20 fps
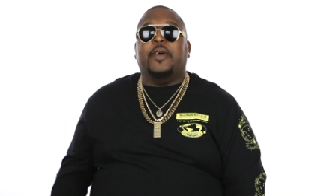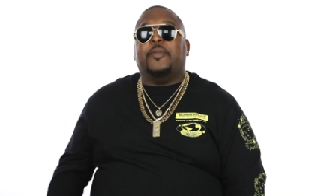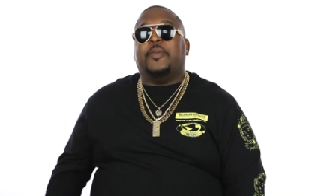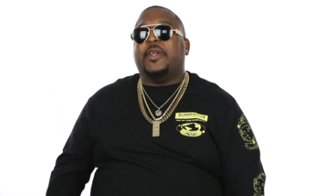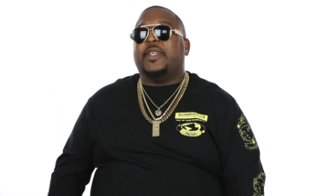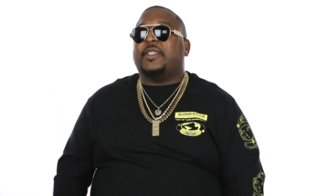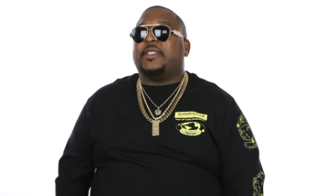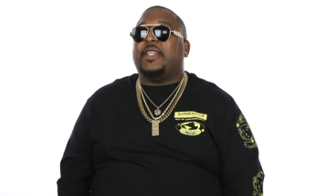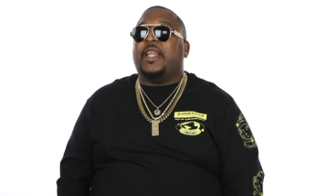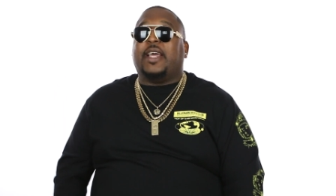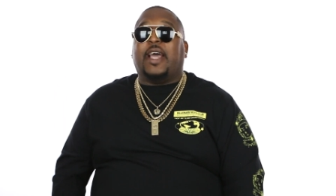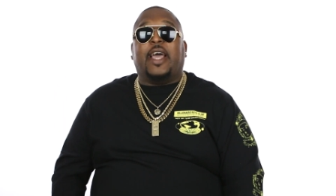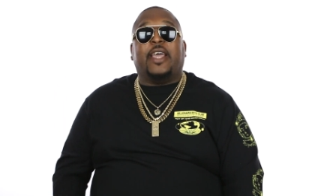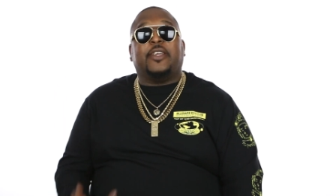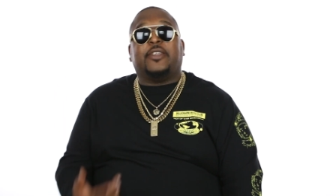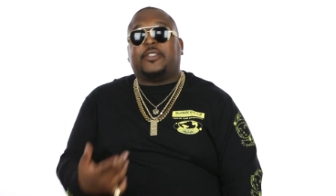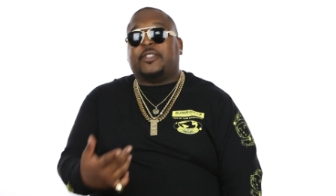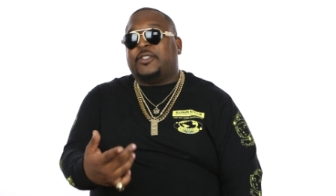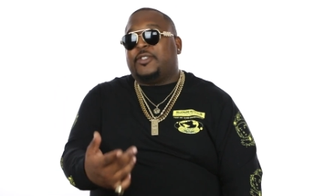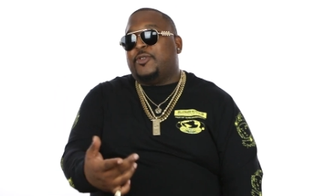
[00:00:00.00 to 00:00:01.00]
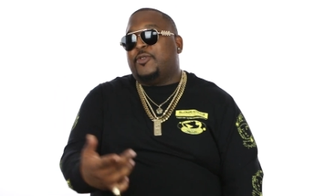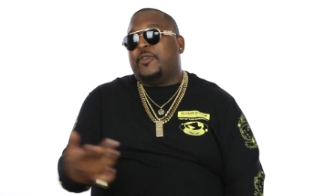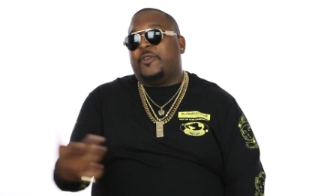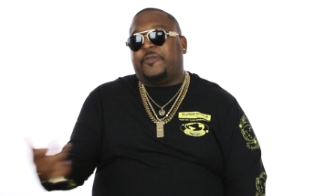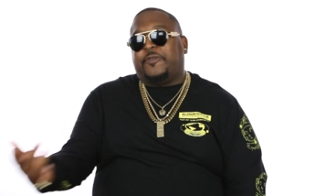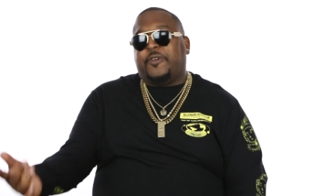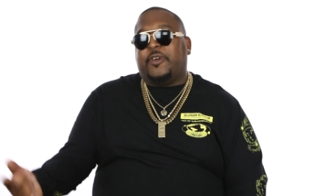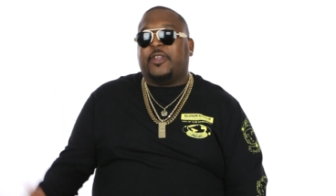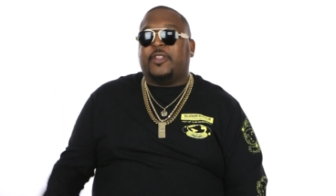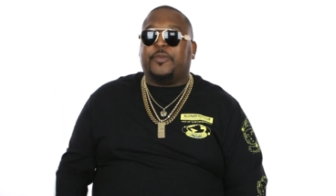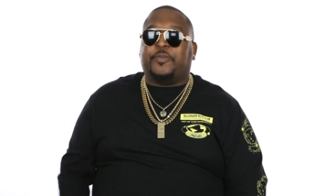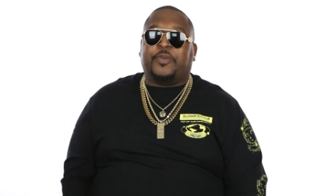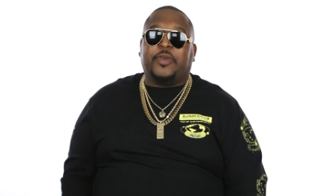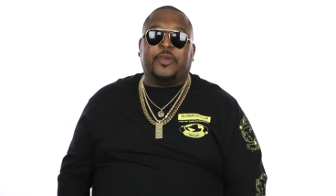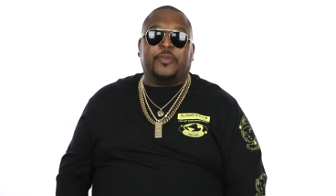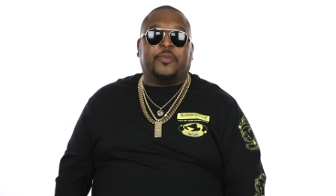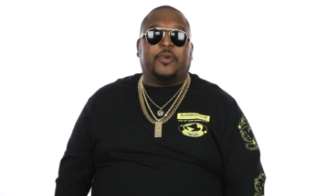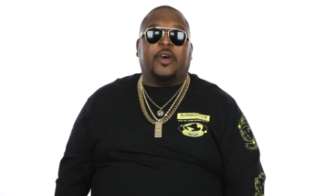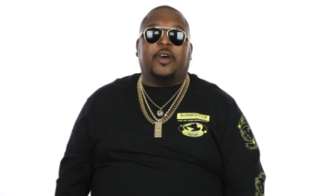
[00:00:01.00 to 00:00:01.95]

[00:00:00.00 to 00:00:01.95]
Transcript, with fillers: but it's like I used to do it for other people.